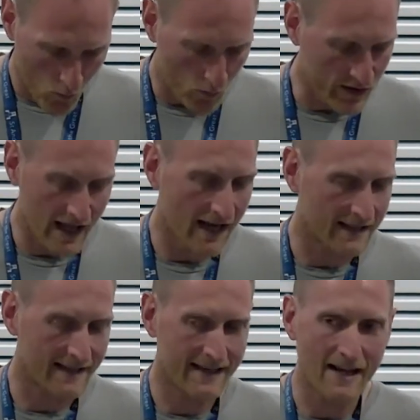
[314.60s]
was the
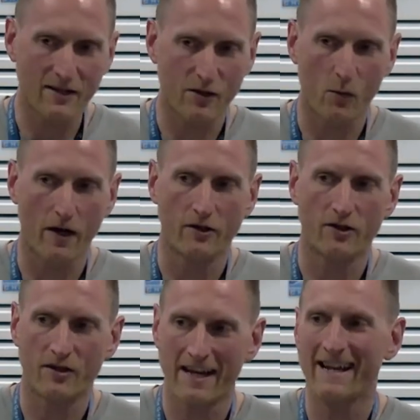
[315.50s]
extent to which
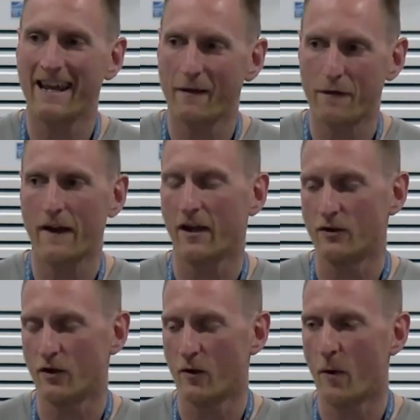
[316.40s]
senior
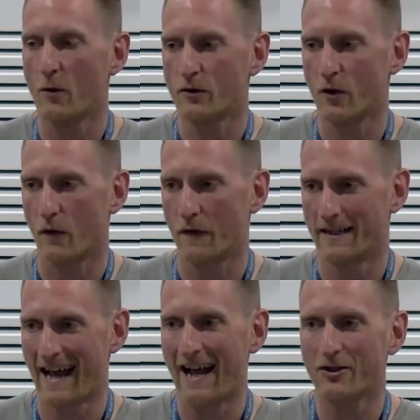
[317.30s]
figures at the post
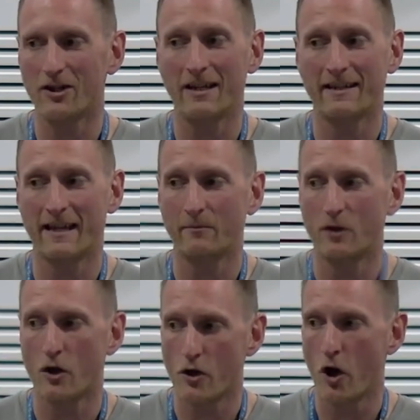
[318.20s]
office actually seemed
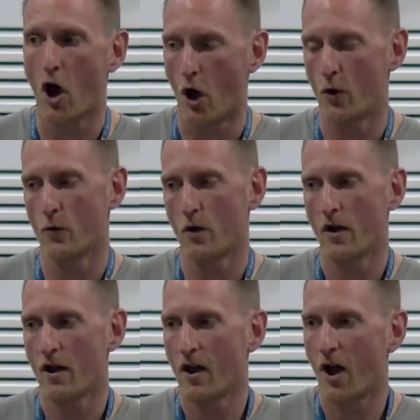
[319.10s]
to know
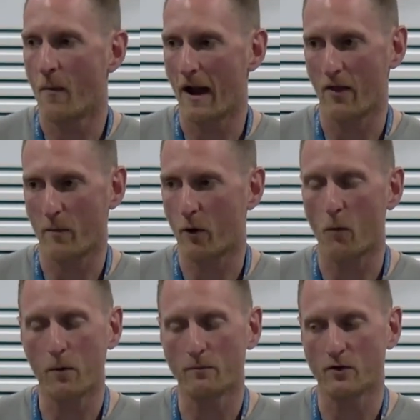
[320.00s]
about the
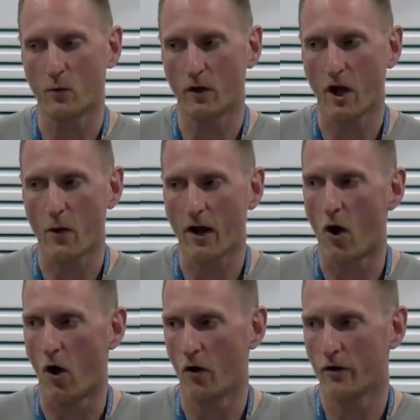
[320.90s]
problems that were going
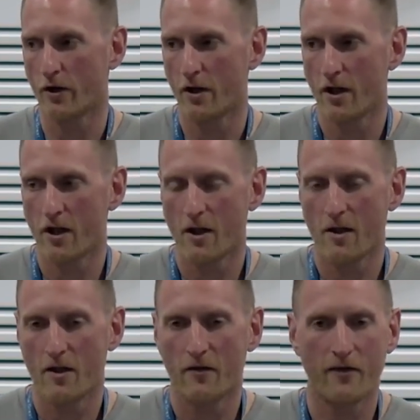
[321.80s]
on.
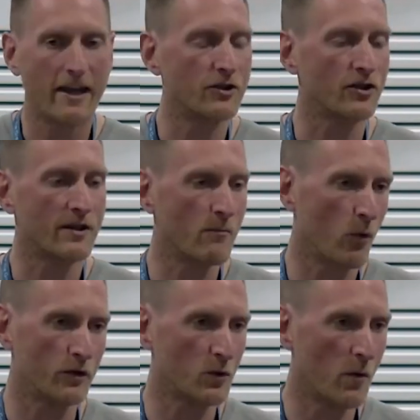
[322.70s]
They just didn't
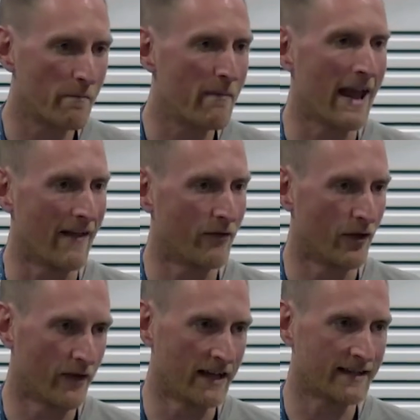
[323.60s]
want to admit
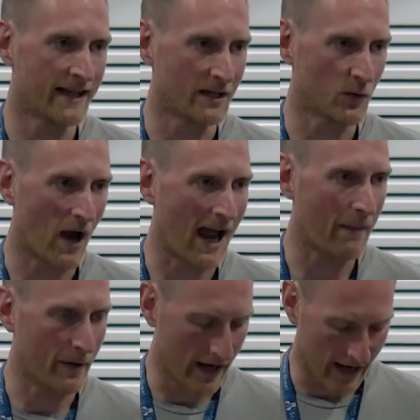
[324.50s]
that these things were
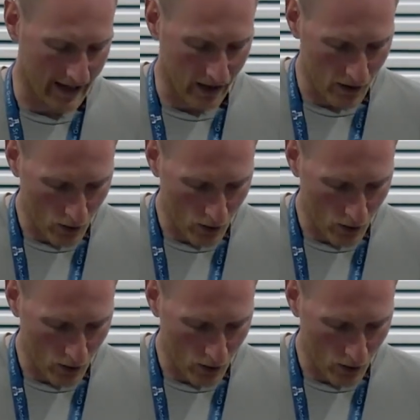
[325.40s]
happening